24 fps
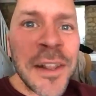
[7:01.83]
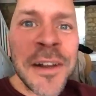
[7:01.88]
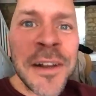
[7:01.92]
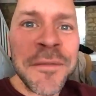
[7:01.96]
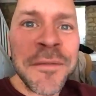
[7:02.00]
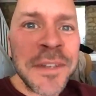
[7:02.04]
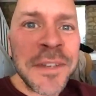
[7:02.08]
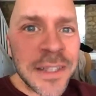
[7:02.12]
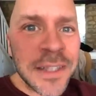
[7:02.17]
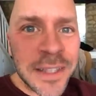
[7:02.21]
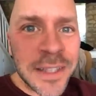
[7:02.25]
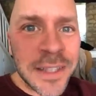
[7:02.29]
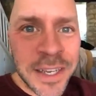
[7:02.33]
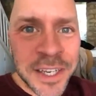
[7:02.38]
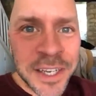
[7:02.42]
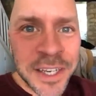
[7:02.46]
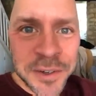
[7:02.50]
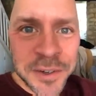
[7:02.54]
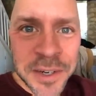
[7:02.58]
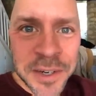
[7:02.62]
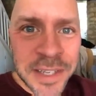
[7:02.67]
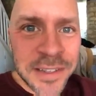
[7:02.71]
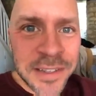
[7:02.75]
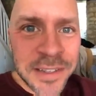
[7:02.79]
it like
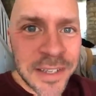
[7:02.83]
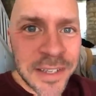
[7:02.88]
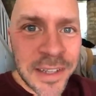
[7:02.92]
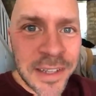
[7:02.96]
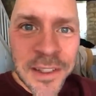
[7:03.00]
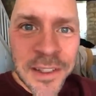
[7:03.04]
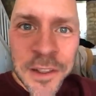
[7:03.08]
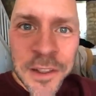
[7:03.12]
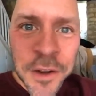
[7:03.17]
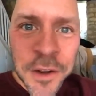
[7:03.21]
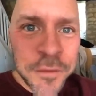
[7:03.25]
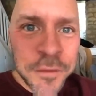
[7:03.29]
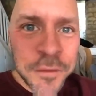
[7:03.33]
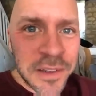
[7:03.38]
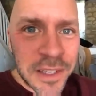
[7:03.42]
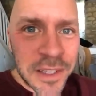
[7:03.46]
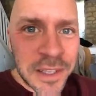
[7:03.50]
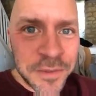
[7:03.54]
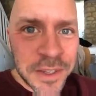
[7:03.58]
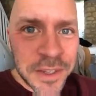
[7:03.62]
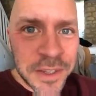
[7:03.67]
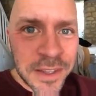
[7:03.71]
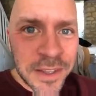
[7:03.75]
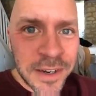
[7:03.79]
crazy, loved
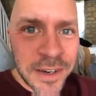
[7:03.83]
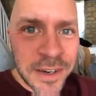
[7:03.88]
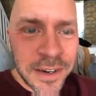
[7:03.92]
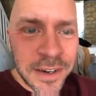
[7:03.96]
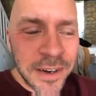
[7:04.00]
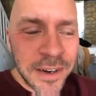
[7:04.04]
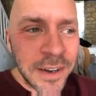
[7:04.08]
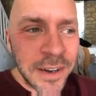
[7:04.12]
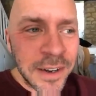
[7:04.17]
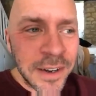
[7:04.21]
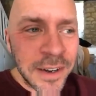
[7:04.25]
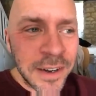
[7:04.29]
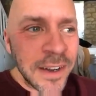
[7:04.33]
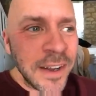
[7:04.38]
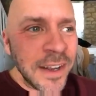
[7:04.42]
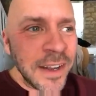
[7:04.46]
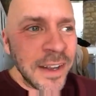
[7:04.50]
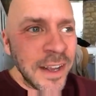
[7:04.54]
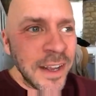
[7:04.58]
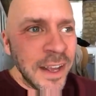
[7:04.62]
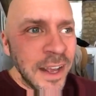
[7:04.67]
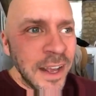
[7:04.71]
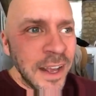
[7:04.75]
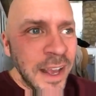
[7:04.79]
living there.
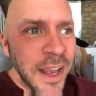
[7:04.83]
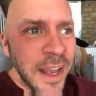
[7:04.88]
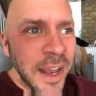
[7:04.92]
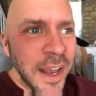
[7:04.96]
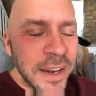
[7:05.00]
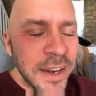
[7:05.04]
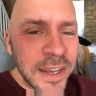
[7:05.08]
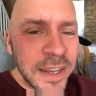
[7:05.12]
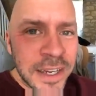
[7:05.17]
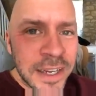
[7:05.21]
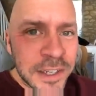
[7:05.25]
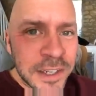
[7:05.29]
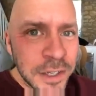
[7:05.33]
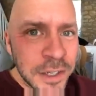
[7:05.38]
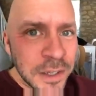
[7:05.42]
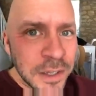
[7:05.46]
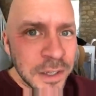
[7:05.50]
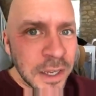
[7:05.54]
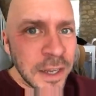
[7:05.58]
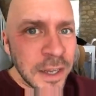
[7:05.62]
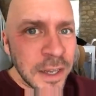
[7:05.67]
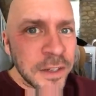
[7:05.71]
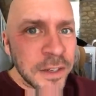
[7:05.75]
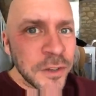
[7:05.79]
And I
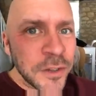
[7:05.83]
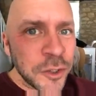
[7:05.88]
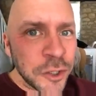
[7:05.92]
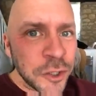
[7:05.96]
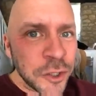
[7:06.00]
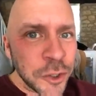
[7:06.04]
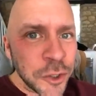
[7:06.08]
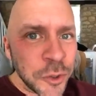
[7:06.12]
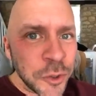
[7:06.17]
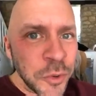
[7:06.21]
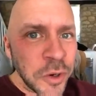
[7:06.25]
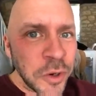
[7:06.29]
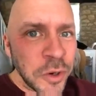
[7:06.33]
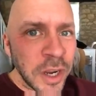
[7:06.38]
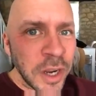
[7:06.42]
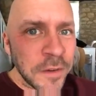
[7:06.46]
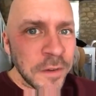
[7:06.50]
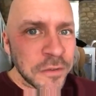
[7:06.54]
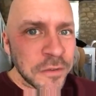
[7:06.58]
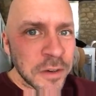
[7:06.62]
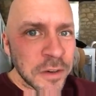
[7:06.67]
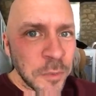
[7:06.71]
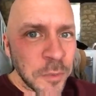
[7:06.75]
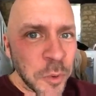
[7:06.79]
actually got too
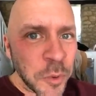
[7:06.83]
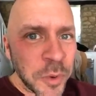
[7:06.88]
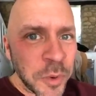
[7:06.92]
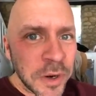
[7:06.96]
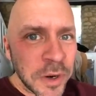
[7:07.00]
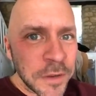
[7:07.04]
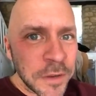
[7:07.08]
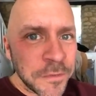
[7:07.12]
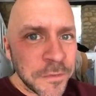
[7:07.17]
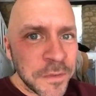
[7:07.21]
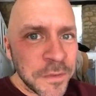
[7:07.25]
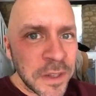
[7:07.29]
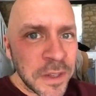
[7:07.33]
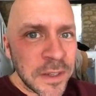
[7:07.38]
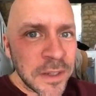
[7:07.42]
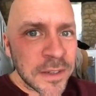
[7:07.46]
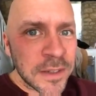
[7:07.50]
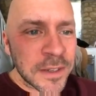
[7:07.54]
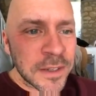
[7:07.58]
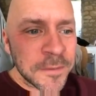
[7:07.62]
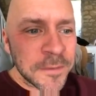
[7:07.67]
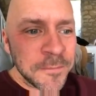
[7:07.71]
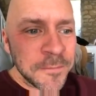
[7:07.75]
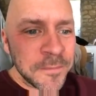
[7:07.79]
comfortable where I
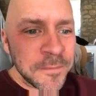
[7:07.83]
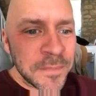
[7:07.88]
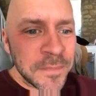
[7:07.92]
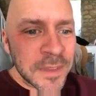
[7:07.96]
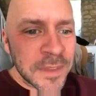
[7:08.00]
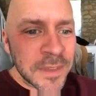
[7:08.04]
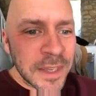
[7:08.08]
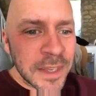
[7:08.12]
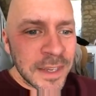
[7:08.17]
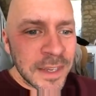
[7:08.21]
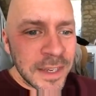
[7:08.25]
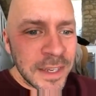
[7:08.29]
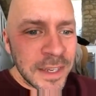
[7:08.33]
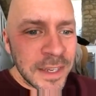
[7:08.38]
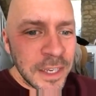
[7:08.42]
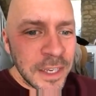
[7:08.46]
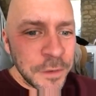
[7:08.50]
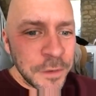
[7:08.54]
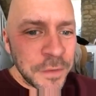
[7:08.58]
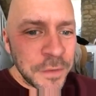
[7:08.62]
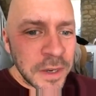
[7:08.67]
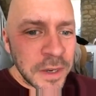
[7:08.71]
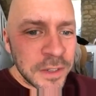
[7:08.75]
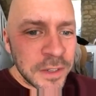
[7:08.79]
felt
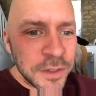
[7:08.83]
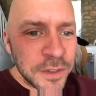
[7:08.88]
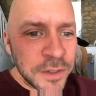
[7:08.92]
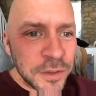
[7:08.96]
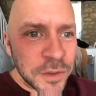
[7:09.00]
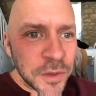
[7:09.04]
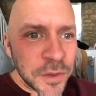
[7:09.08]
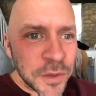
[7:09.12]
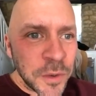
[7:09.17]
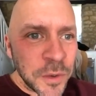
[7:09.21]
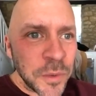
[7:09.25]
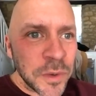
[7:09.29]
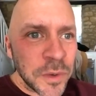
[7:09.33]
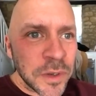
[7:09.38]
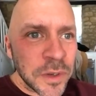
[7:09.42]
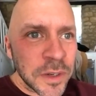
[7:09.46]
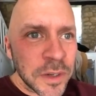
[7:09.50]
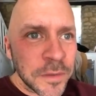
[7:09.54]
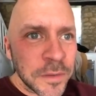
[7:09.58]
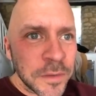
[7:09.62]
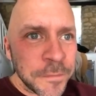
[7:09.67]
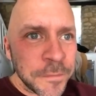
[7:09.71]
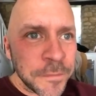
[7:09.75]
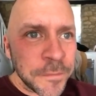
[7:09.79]
if I
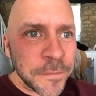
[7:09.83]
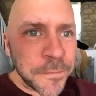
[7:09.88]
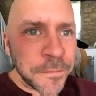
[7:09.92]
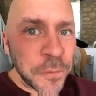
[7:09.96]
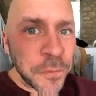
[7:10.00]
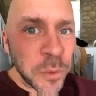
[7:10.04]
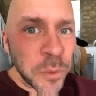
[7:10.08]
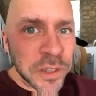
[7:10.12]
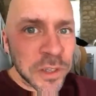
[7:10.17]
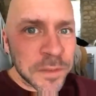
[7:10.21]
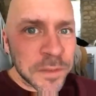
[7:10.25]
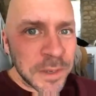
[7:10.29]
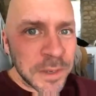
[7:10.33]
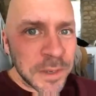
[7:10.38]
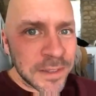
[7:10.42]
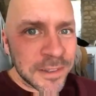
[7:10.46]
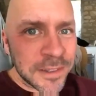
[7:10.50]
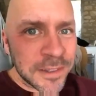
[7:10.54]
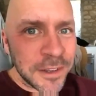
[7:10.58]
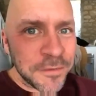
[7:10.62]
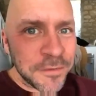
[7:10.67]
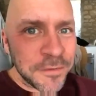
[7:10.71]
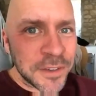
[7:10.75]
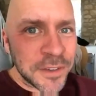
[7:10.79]
don't force
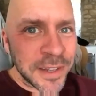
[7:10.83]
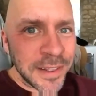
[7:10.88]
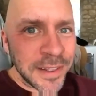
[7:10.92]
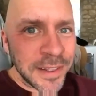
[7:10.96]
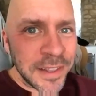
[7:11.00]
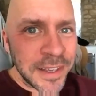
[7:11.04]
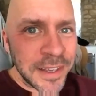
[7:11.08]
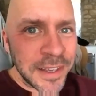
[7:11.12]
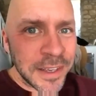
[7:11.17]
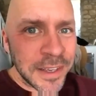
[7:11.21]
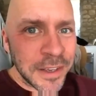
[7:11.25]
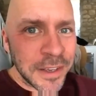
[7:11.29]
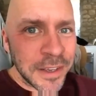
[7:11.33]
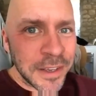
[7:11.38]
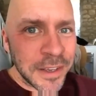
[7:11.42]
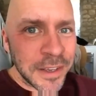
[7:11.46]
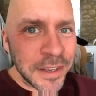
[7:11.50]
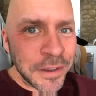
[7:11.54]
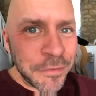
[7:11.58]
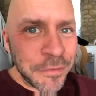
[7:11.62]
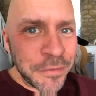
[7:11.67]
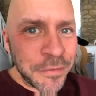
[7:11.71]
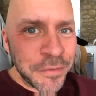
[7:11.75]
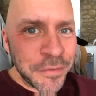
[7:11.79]
myself to
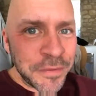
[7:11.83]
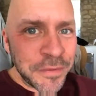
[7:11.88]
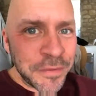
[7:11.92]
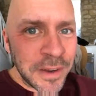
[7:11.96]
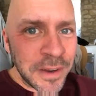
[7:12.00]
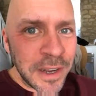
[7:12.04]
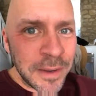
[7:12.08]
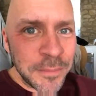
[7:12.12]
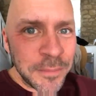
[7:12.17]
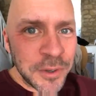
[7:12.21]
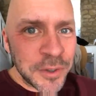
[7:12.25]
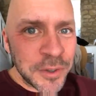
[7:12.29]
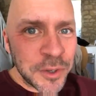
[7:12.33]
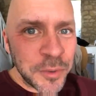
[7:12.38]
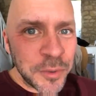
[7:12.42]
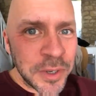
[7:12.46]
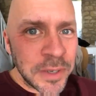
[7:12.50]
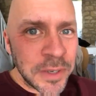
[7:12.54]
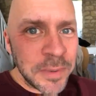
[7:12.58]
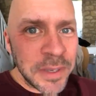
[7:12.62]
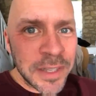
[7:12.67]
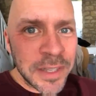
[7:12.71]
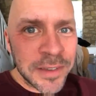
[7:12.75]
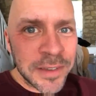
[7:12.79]
leave, I'm just going
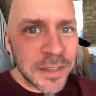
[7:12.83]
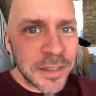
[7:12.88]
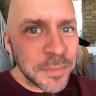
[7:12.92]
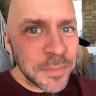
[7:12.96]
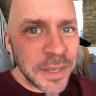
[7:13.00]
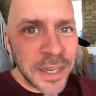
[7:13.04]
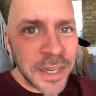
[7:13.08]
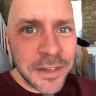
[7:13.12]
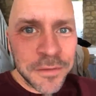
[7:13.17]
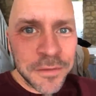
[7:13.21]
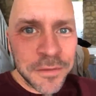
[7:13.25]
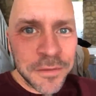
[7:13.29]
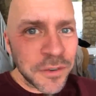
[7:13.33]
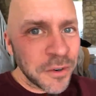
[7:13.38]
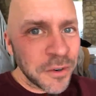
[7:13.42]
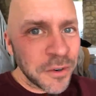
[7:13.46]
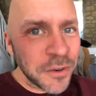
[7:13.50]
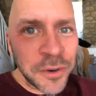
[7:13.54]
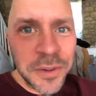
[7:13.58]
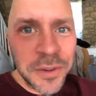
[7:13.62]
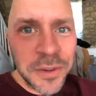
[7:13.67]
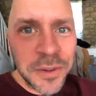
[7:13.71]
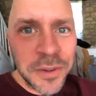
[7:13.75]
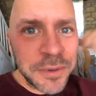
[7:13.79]
to be in some kind of
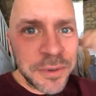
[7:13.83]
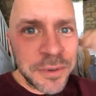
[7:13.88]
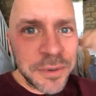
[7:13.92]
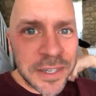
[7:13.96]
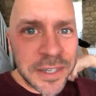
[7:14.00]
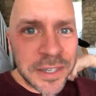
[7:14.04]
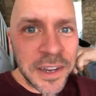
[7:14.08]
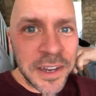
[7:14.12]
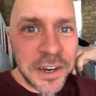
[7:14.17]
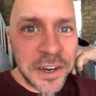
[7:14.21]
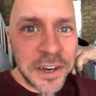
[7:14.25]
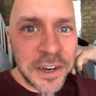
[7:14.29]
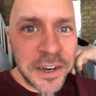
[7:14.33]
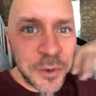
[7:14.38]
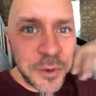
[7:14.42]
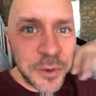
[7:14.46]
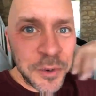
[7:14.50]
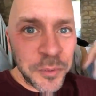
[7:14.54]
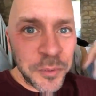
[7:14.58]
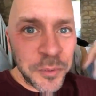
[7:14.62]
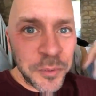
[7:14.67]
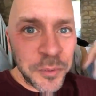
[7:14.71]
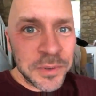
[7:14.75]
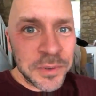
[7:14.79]
early retirement
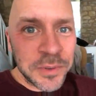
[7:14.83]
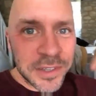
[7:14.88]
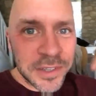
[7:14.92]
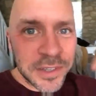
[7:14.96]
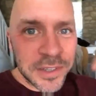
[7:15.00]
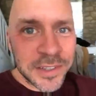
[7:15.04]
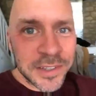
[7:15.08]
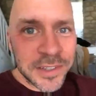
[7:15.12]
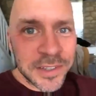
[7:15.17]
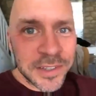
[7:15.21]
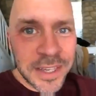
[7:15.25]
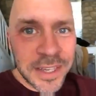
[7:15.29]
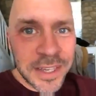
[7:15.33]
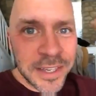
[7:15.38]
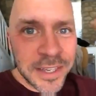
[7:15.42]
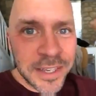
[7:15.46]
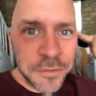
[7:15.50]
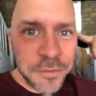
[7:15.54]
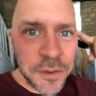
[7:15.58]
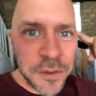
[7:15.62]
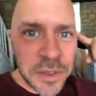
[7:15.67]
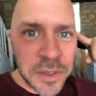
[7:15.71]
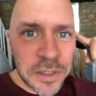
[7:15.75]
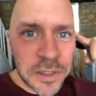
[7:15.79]
where I'm just going to stay here
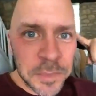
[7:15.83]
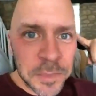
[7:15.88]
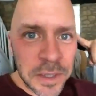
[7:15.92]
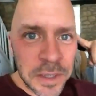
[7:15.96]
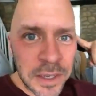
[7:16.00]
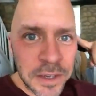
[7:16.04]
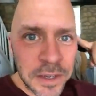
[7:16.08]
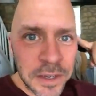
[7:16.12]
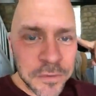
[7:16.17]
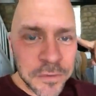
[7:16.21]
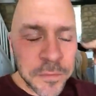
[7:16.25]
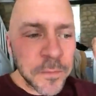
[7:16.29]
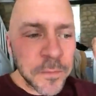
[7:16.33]
for the rest of my life.